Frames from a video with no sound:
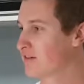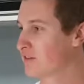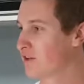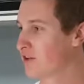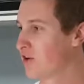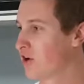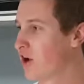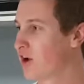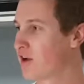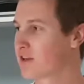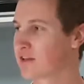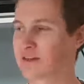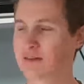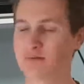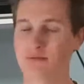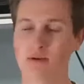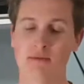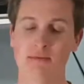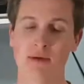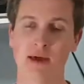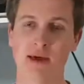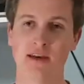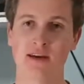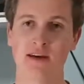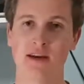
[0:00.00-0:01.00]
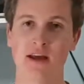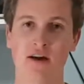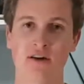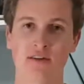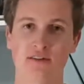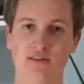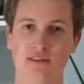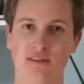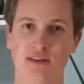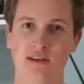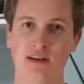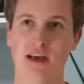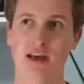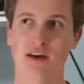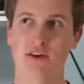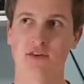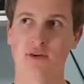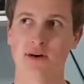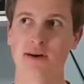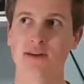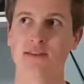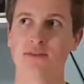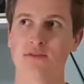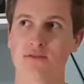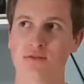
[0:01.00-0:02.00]
the last time I made it, I was in like
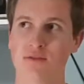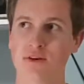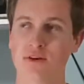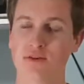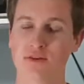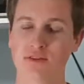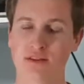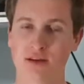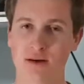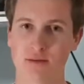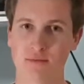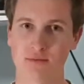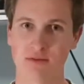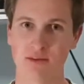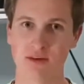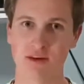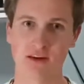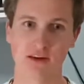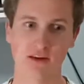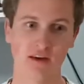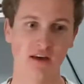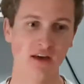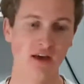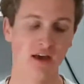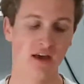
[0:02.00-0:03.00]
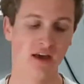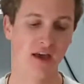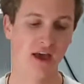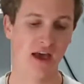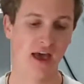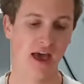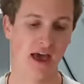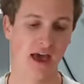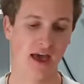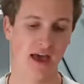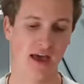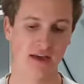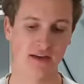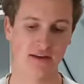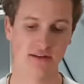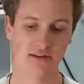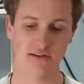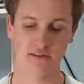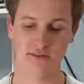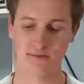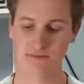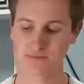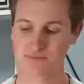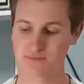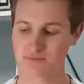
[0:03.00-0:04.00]
grade 3 or something, and
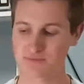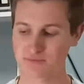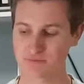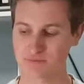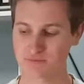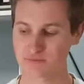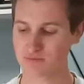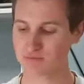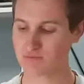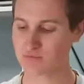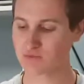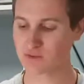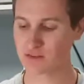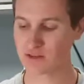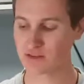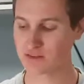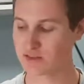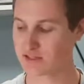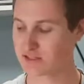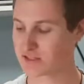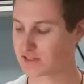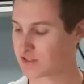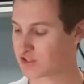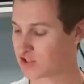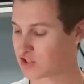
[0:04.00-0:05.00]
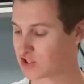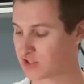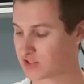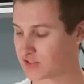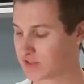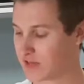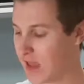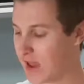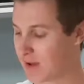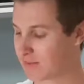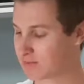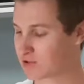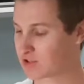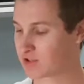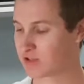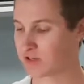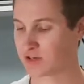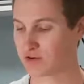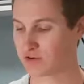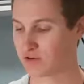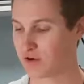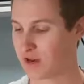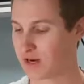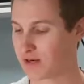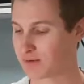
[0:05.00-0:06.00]
this is just absolutely
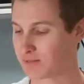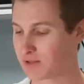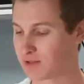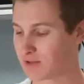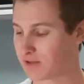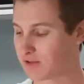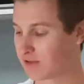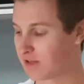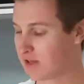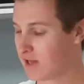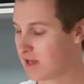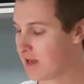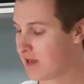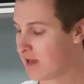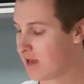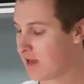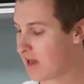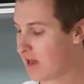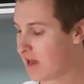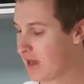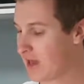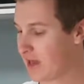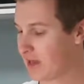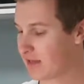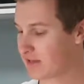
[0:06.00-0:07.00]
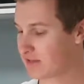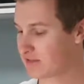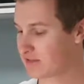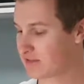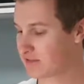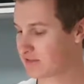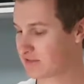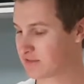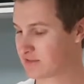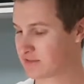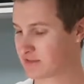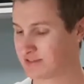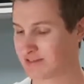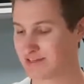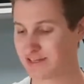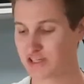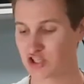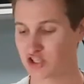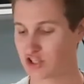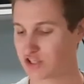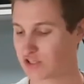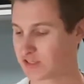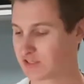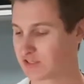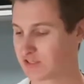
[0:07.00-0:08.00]
incredible. It's
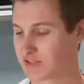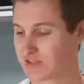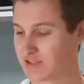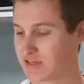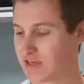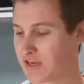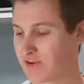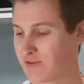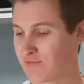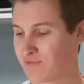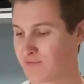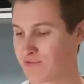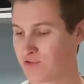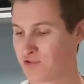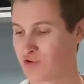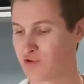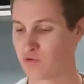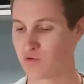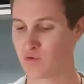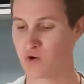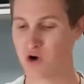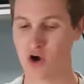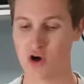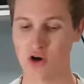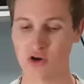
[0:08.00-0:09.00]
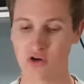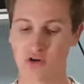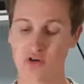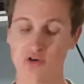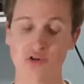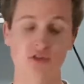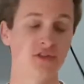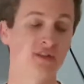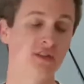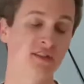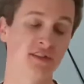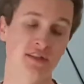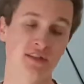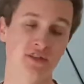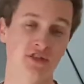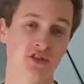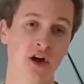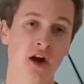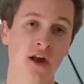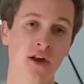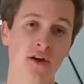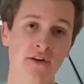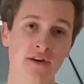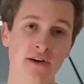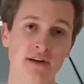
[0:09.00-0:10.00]
delicious. If you are gluten
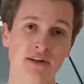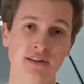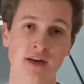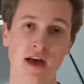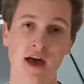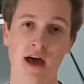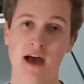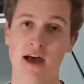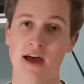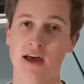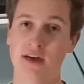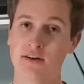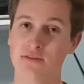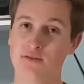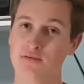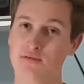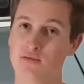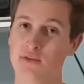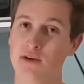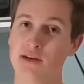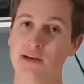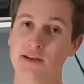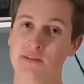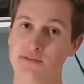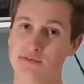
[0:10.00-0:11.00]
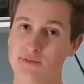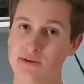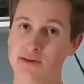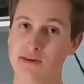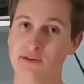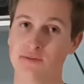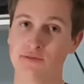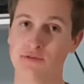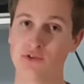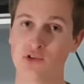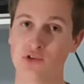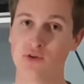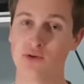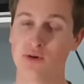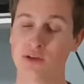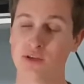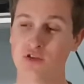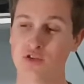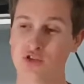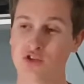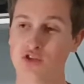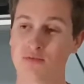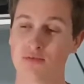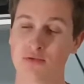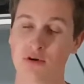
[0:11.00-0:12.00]
intolerant, I really feel for you, and you
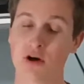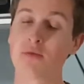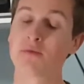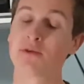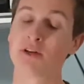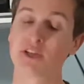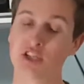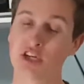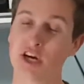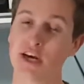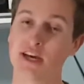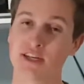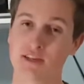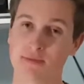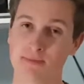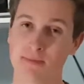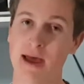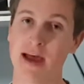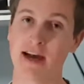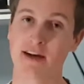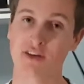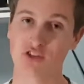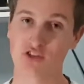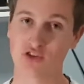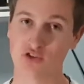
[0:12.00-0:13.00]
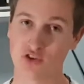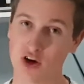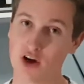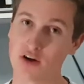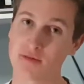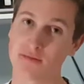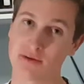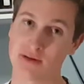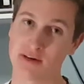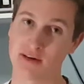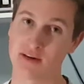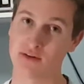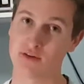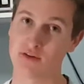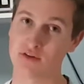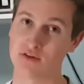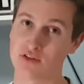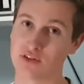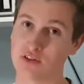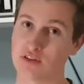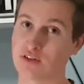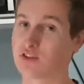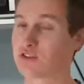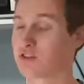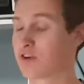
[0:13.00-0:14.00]
should probably change back to not being
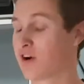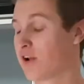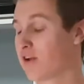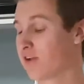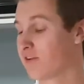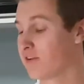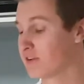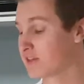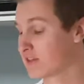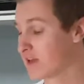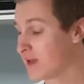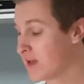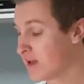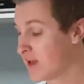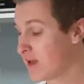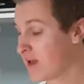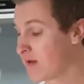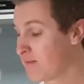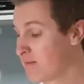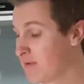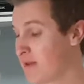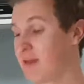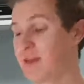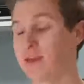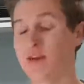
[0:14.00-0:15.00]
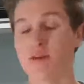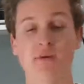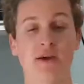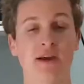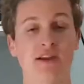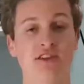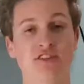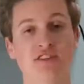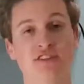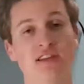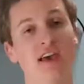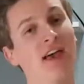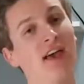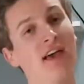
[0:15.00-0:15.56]
gluten intolerant. But anyway, today